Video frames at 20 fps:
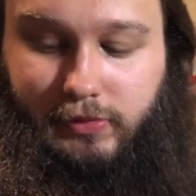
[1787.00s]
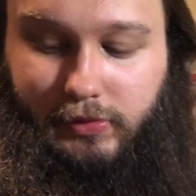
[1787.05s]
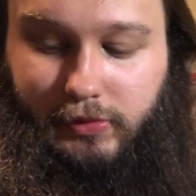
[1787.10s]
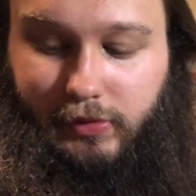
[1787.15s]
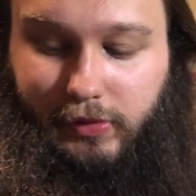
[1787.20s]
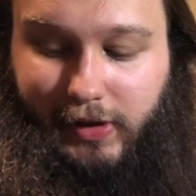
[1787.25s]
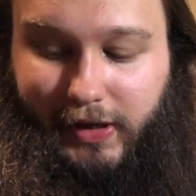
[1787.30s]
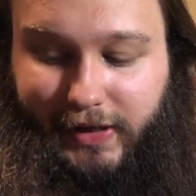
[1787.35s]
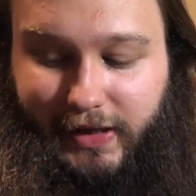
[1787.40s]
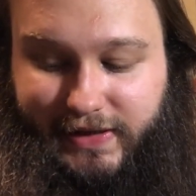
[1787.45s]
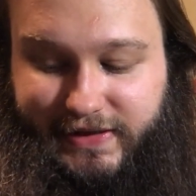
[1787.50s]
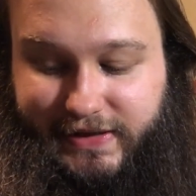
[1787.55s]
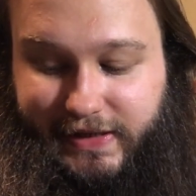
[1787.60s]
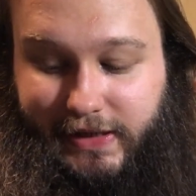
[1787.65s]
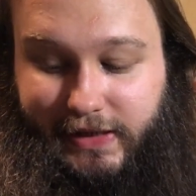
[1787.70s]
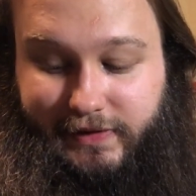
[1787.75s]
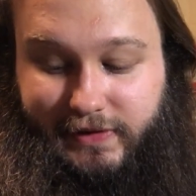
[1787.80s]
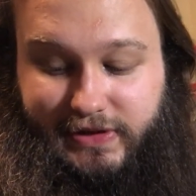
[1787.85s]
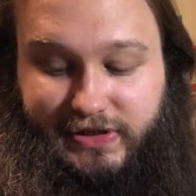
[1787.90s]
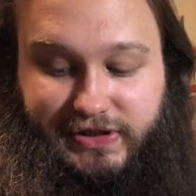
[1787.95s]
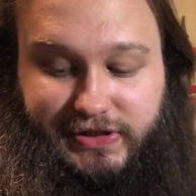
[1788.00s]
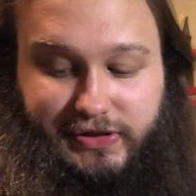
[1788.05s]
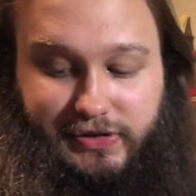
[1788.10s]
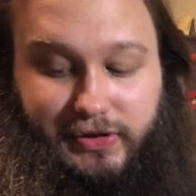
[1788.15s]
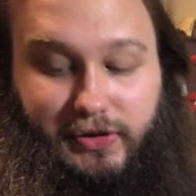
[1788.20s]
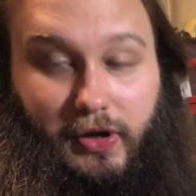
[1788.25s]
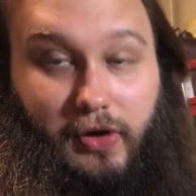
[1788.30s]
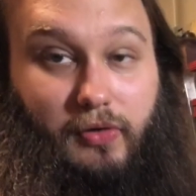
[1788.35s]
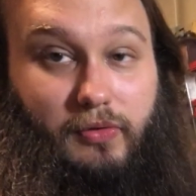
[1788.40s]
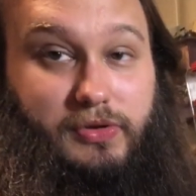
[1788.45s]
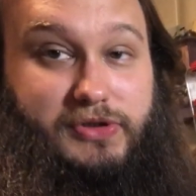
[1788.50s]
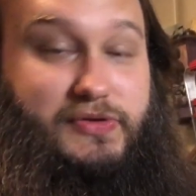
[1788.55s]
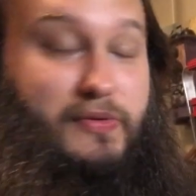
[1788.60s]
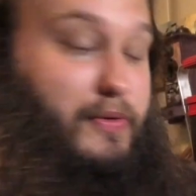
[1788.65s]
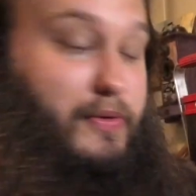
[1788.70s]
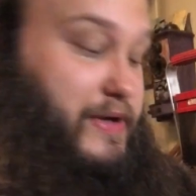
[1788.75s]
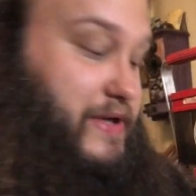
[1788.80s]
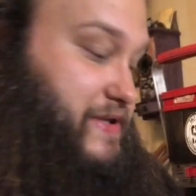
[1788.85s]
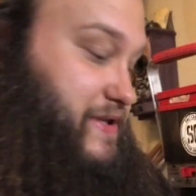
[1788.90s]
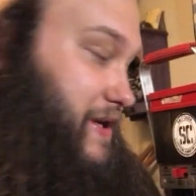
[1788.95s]
Like I said, this should hold
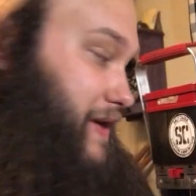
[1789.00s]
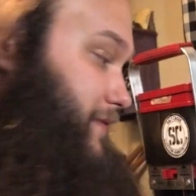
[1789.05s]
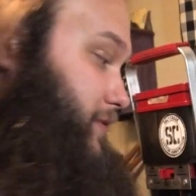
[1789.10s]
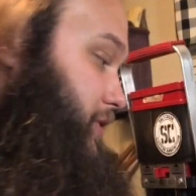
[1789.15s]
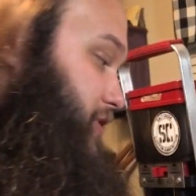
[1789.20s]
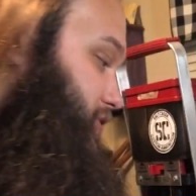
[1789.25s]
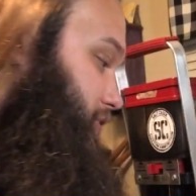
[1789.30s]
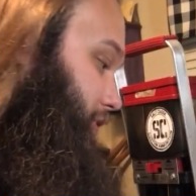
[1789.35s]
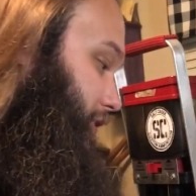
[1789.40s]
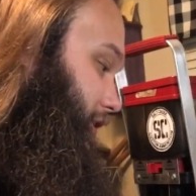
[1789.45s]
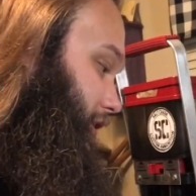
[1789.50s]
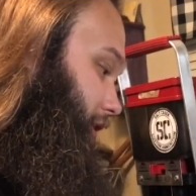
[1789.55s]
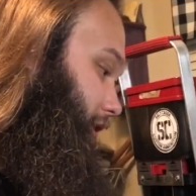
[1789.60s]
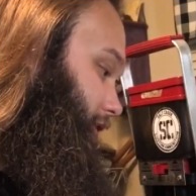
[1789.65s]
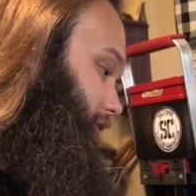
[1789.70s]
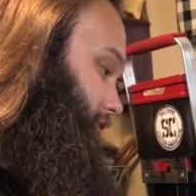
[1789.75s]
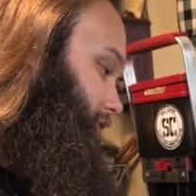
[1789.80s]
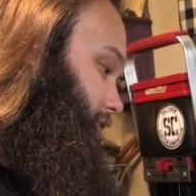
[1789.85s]
27 or 28.